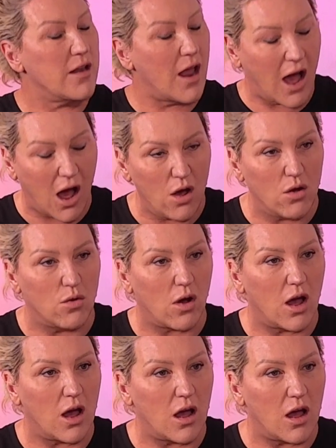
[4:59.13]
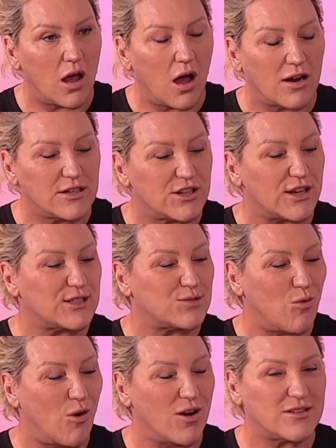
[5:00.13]
No. I
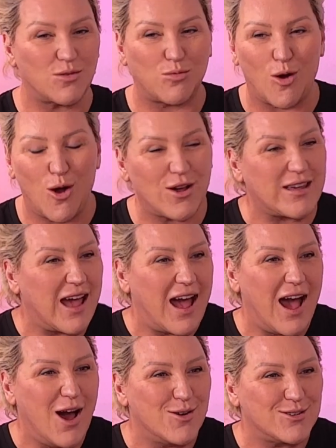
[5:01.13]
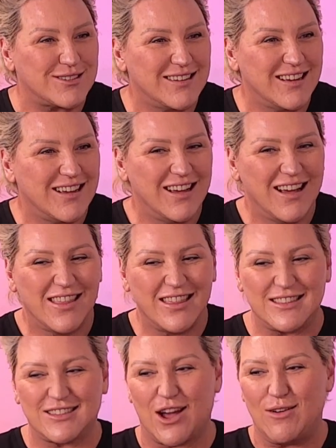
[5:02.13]
just want to work out
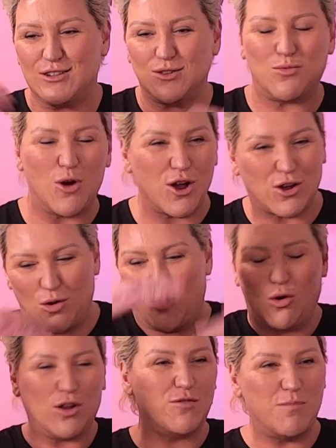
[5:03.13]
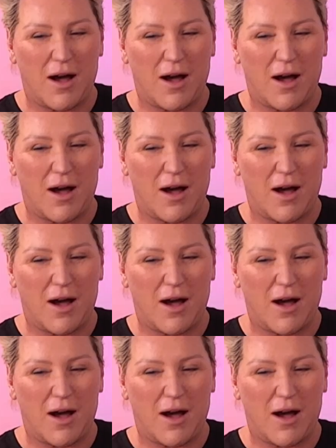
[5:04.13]
that's going to work all